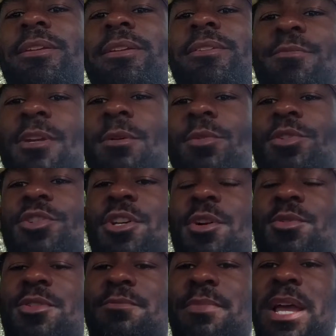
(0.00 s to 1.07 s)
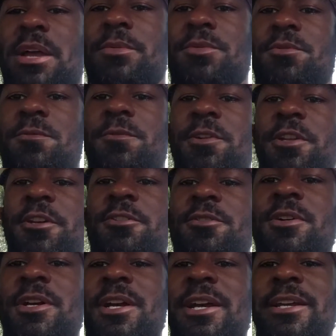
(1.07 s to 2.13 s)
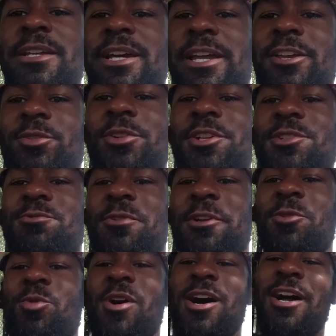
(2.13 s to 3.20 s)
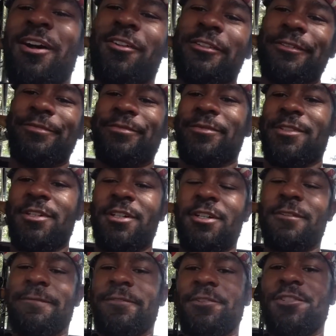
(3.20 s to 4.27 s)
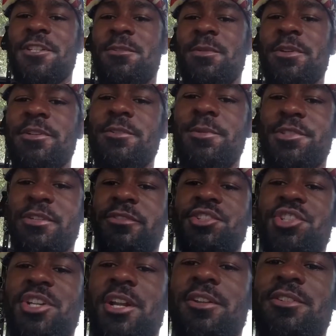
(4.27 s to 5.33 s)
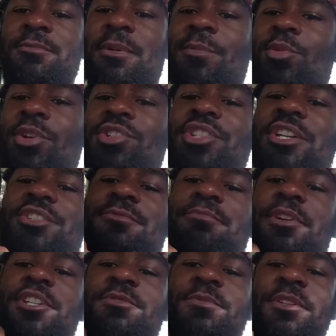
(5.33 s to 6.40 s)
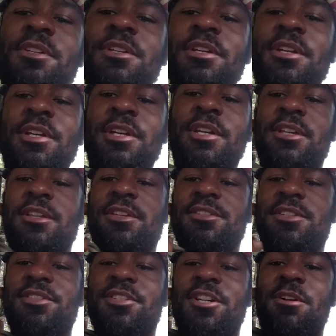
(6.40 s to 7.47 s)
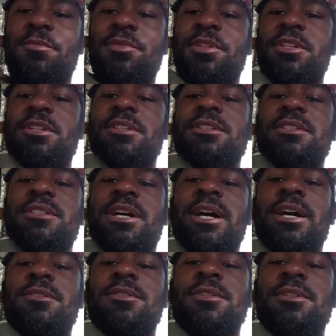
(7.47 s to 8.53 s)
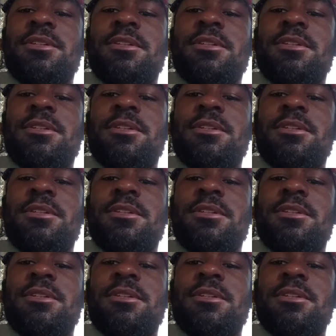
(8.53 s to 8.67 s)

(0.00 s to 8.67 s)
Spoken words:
It's me, Edward Jones, back with a new video, Coyotes Running Wild. First thing I want to do is give a shout out to my boy Jason Busby. It says company dialed.